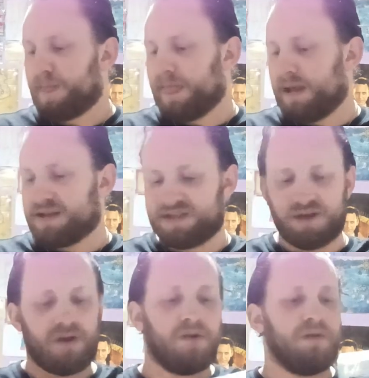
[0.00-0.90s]

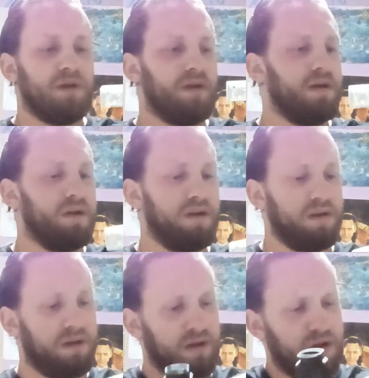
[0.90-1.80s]
So,
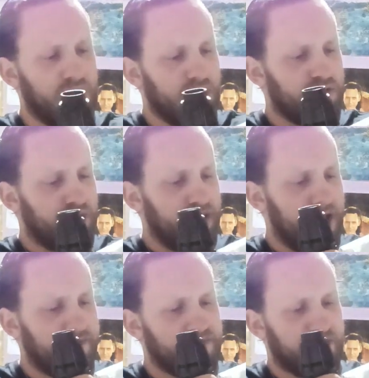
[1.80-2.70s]
do they
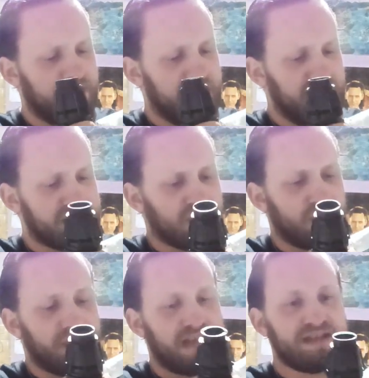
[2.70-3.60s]
have the thingies on them?
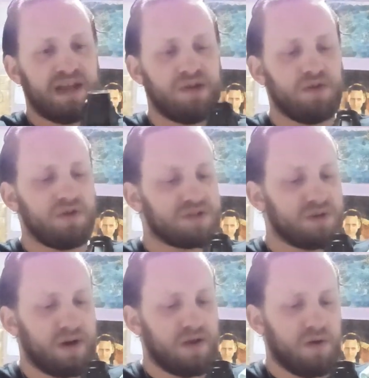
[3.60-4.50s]
Yes, they do. So
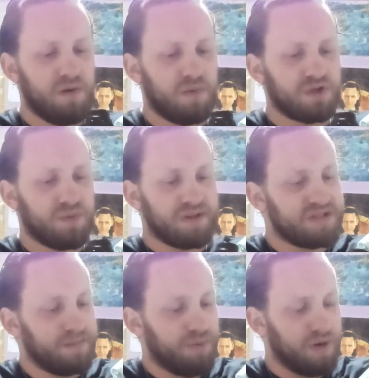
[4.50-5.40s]
I know which ones
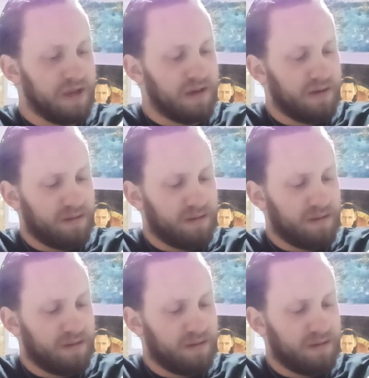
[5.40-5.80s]
to put in.